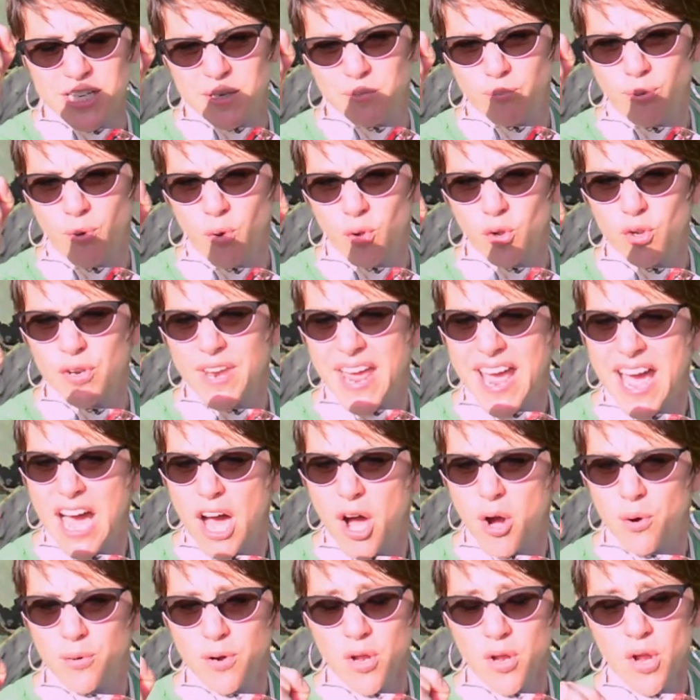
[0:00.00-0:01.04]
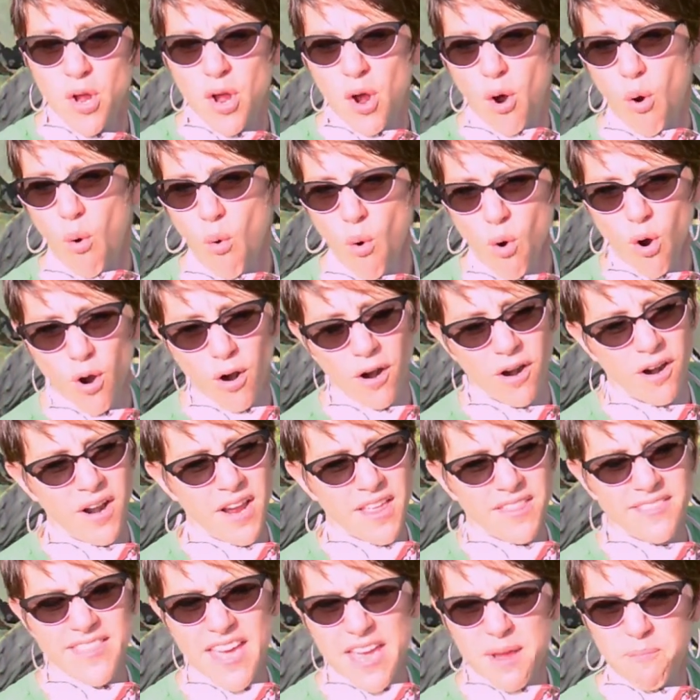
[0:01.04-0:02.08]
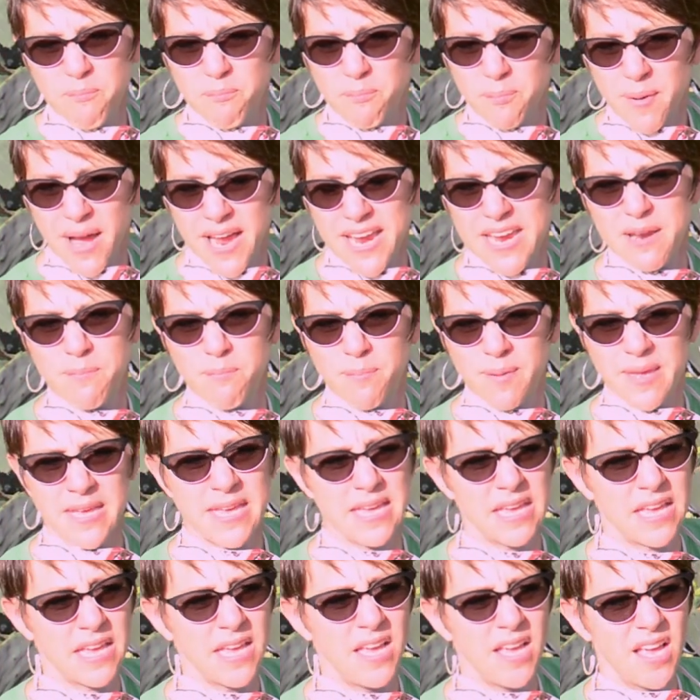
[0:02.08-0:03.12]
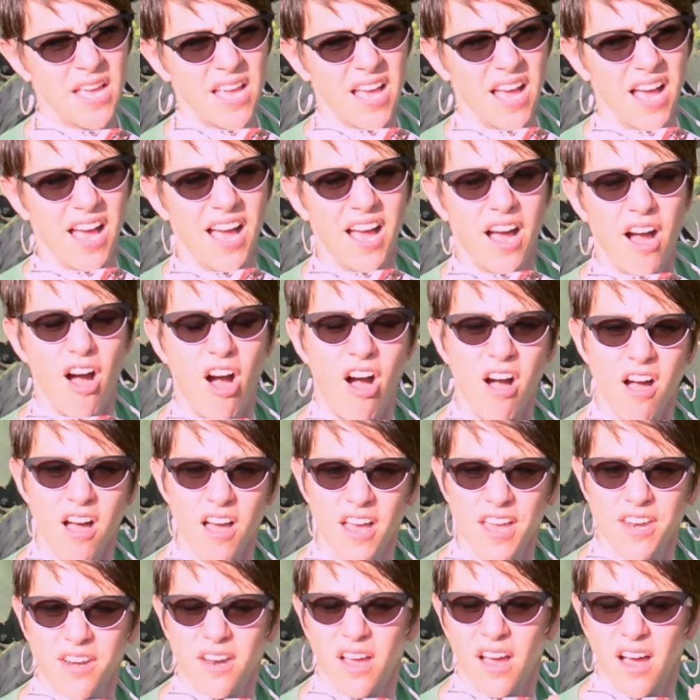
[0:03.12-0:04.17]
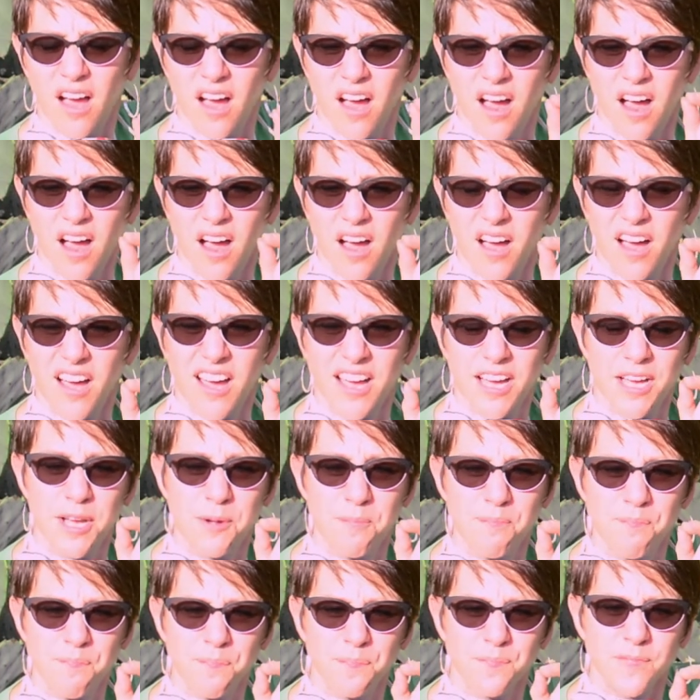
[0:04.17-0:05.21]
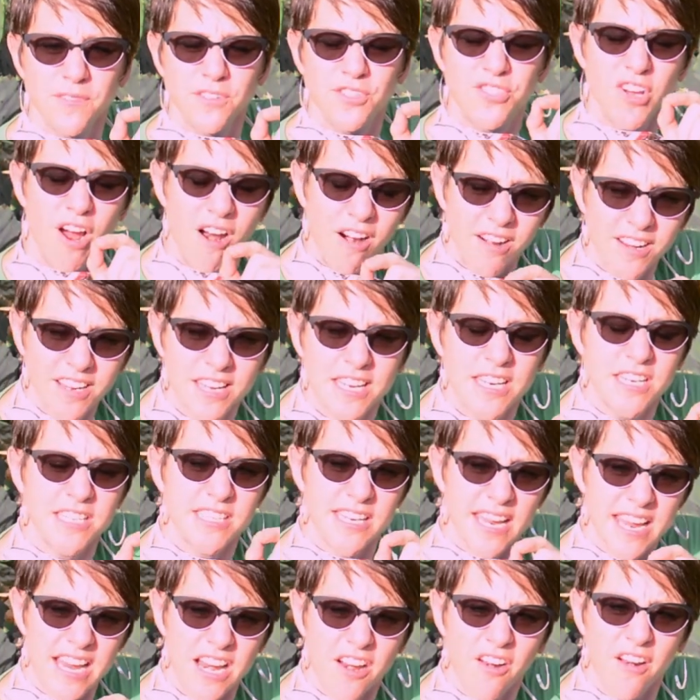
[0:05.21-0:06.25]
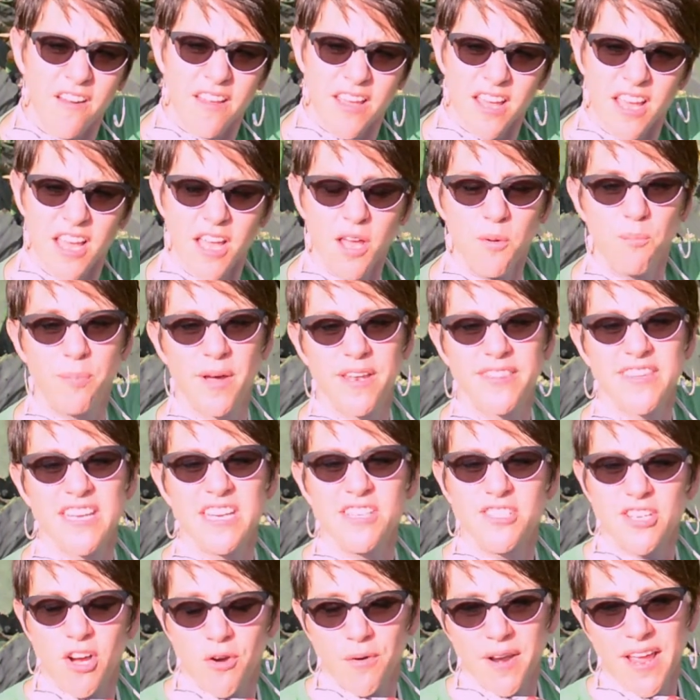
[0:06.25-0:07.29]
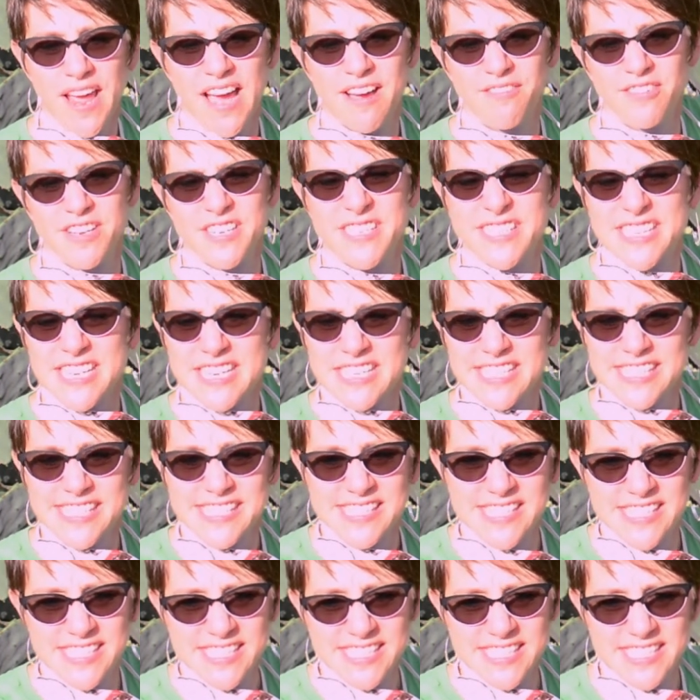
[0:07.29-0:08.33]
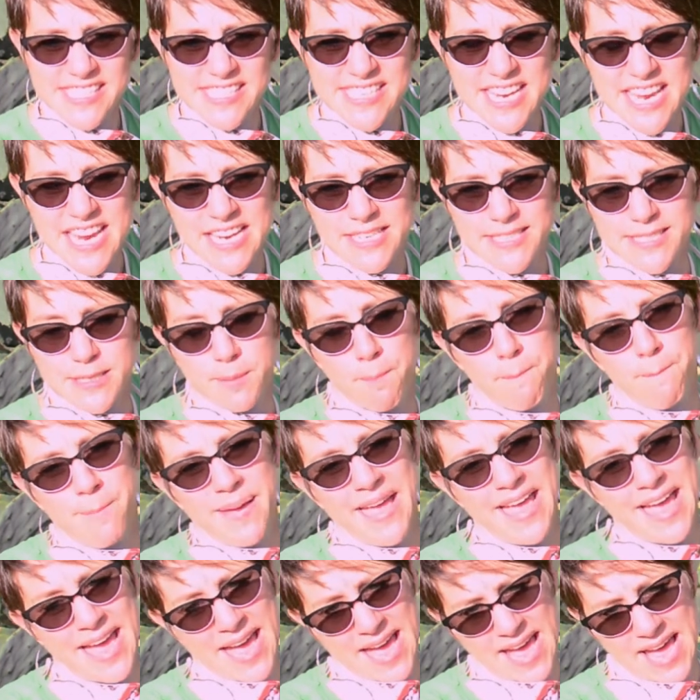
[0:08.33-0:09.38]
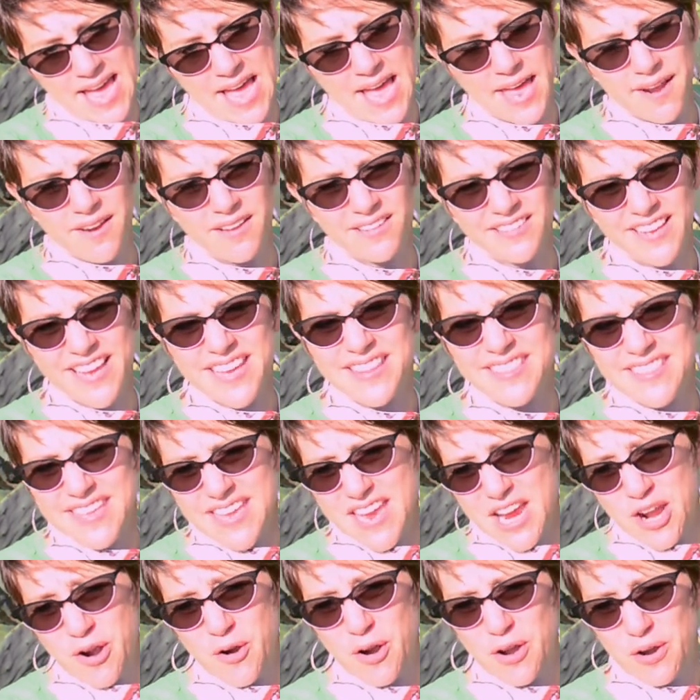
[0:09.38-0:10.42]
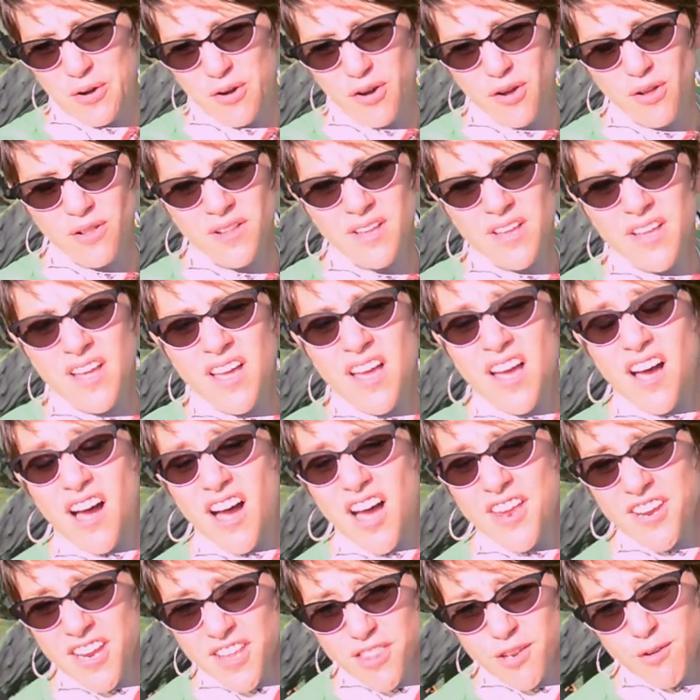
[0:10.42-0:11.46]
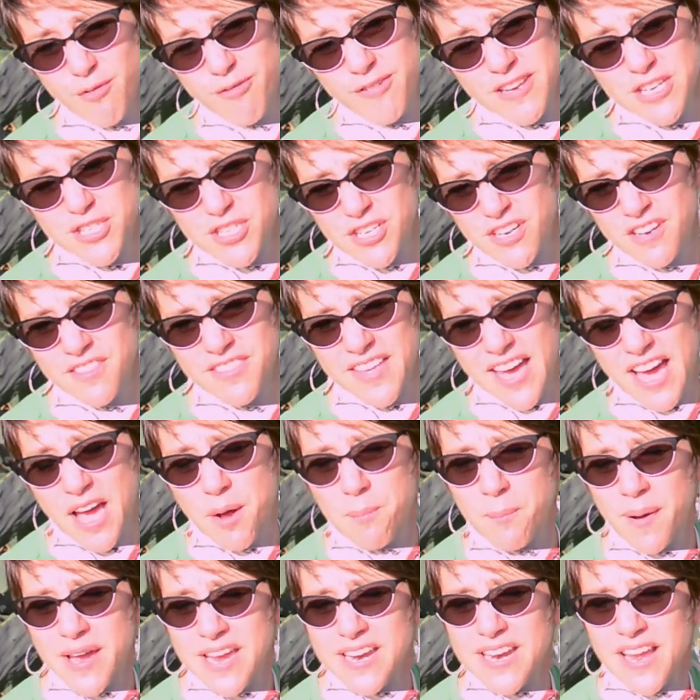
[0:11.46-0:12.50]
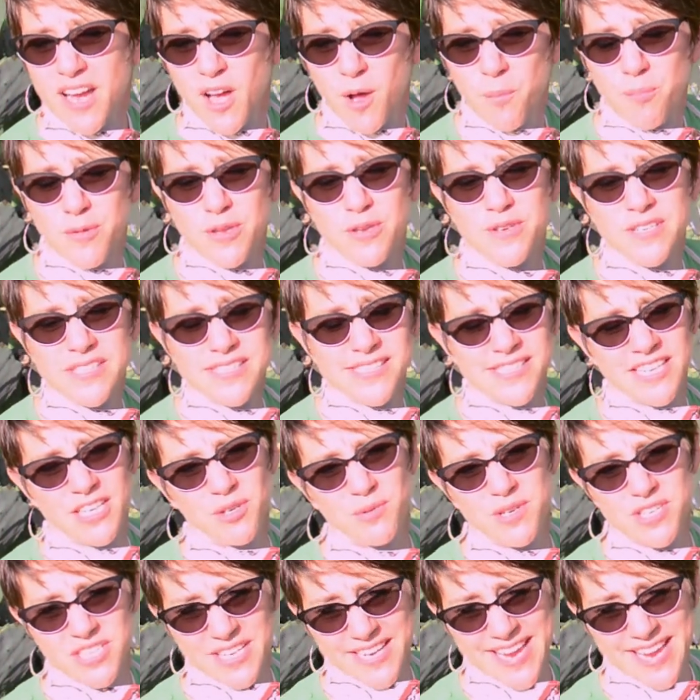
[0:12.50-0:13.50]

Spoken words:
and pulled out, or they might be on a darkened area, but they don't have a distinct pad like the areole. Another feature that might help you distinguish a